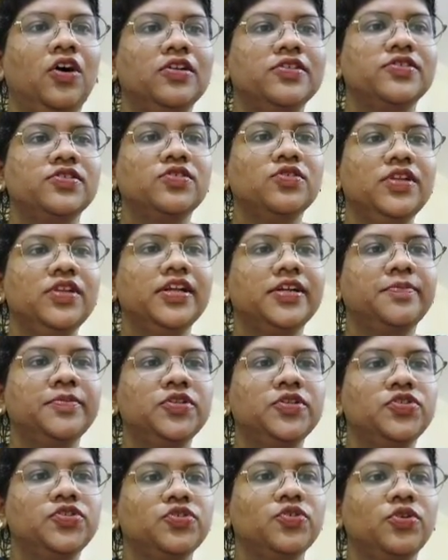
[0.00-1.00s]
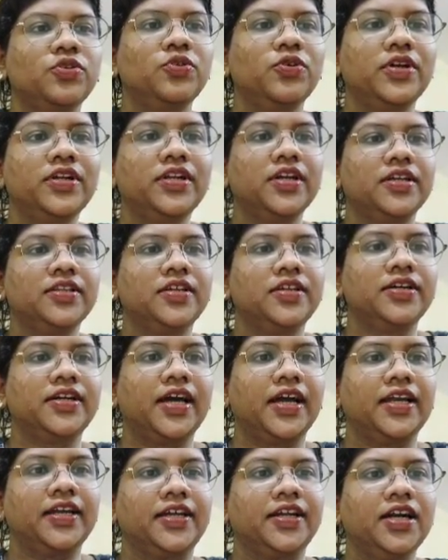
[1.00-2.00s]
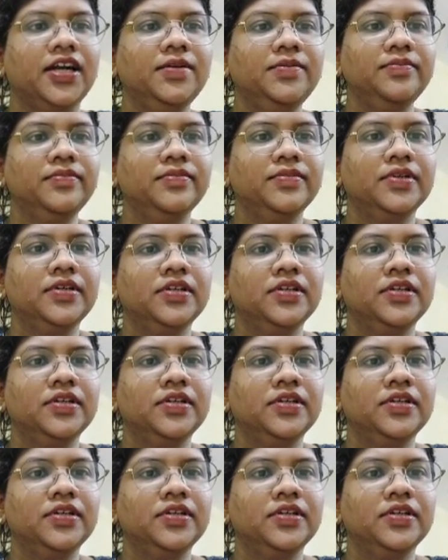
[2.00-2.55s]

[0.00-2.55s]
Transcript: Also, let me show you another diagram.